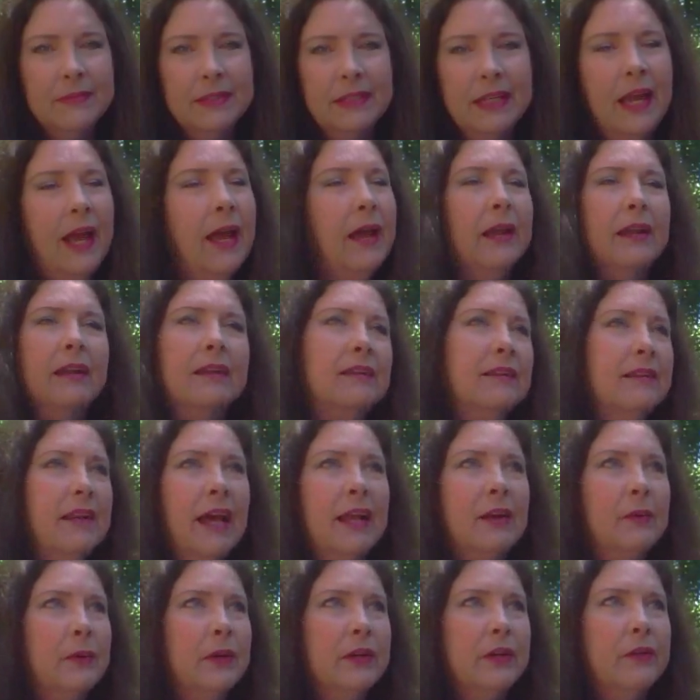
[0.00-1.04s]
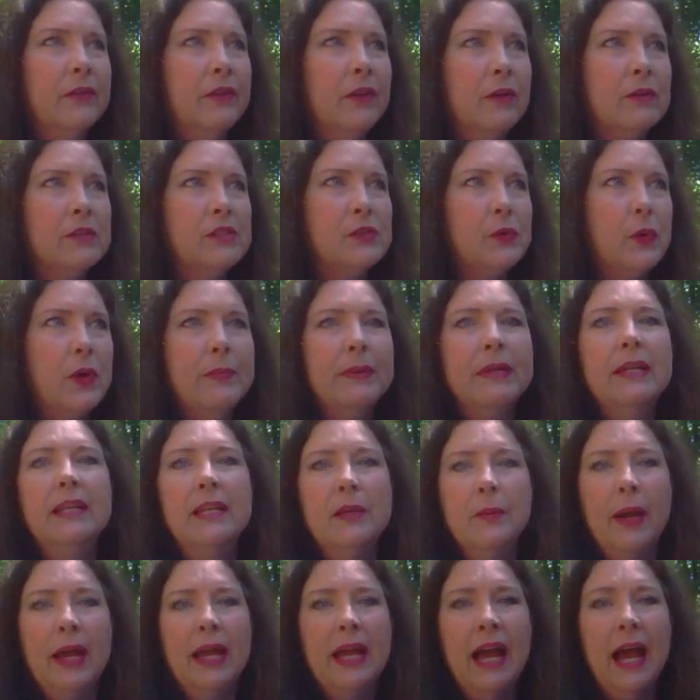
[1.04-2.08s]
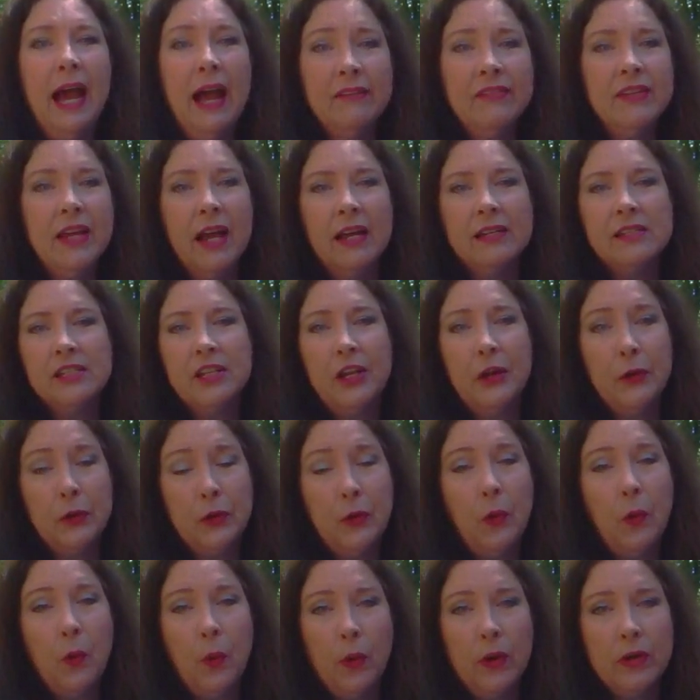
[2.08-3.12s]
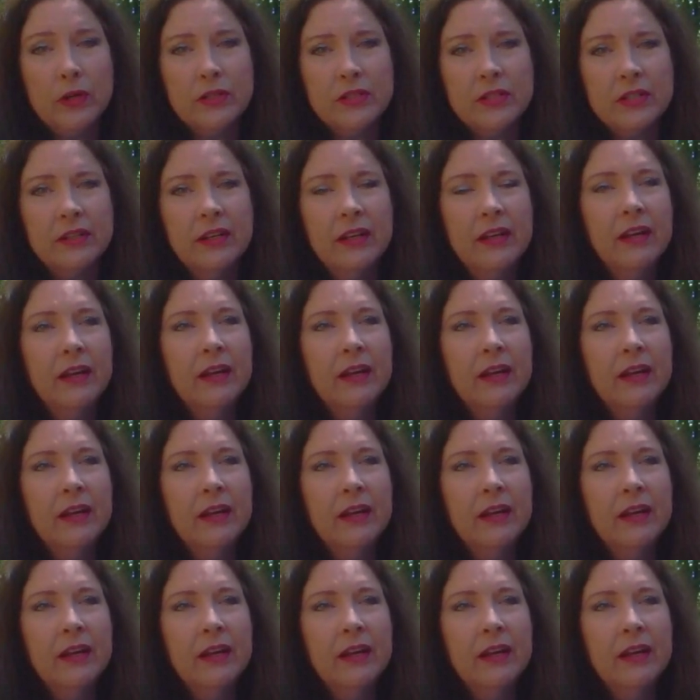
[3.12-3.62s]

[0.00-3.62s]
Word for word: I, I don't want to go into the whole story, but anyway, I've got to go to court.